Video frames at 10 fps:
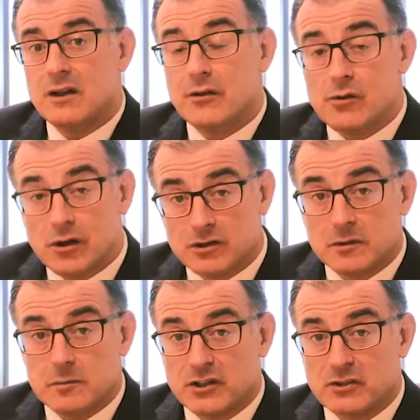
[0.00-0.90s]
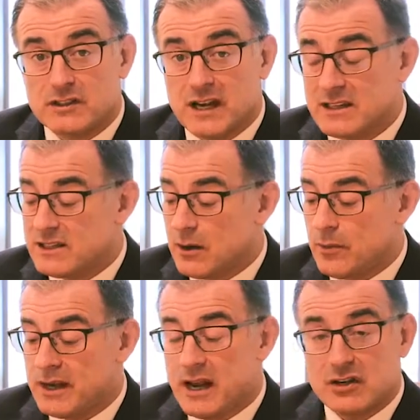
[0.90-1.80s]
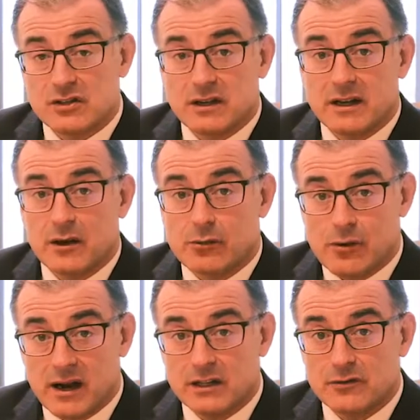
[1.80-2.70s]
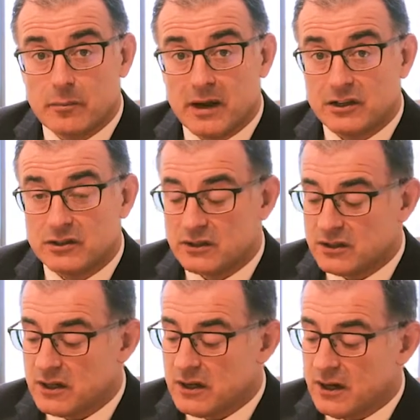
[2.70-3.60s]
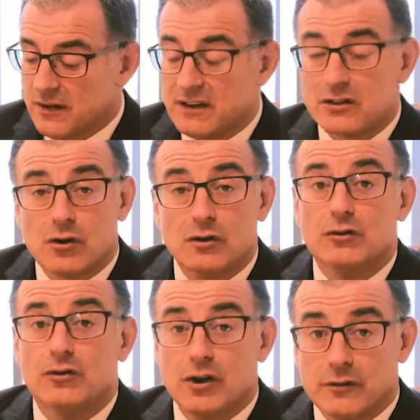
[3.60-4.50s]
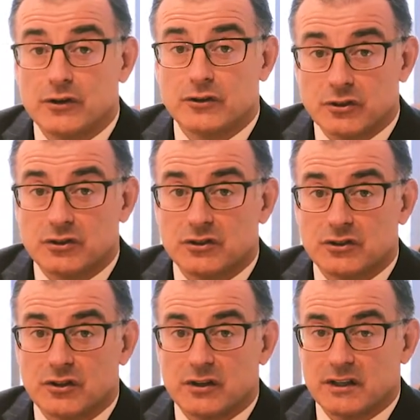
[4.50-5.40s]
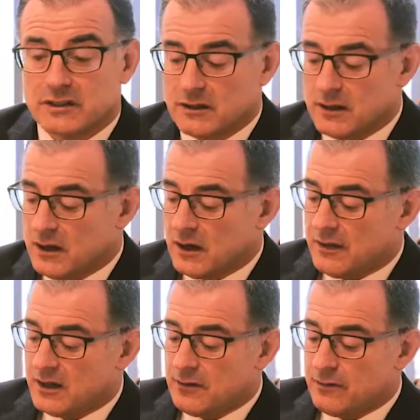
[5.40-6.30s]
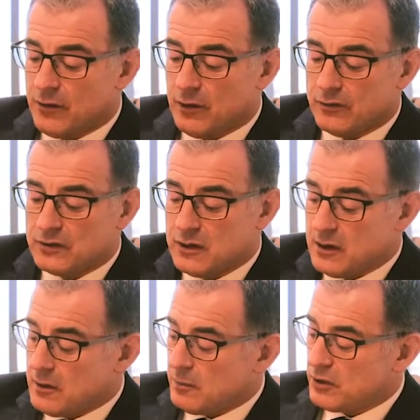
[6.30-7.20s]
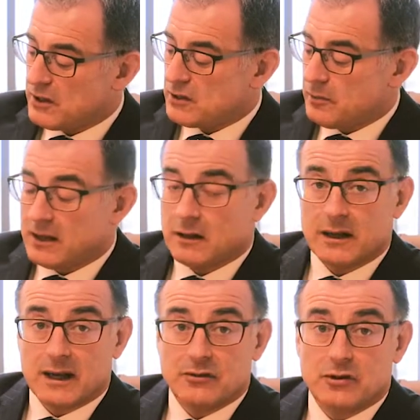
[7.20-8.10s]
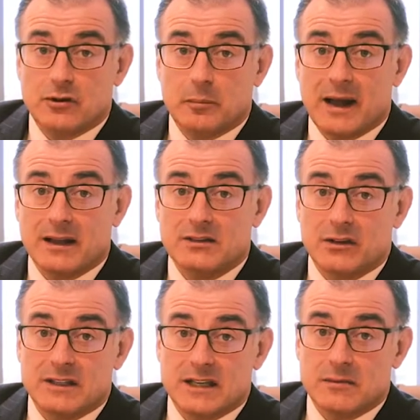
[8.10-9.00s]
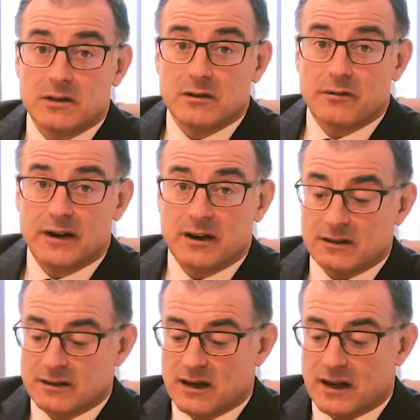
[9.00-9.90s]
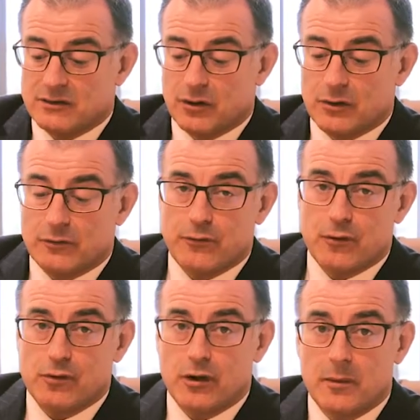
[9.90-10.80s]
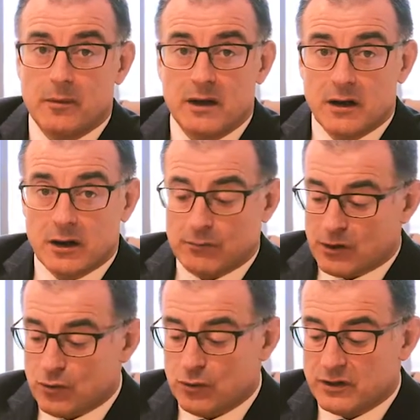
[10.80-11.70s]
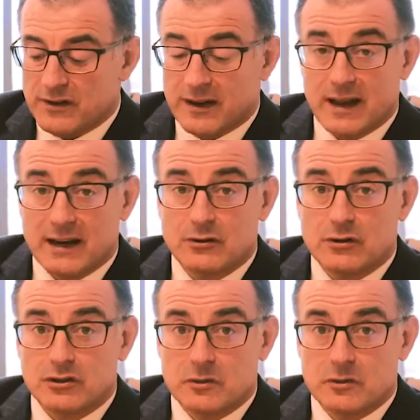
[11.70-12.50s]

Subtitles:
There are some special tests that we occasionally arrange for patients, and these are called nerve conduction studies. And this involves putting some little electrical pads on the tips of the fingers and on the forearm, and recording the electrical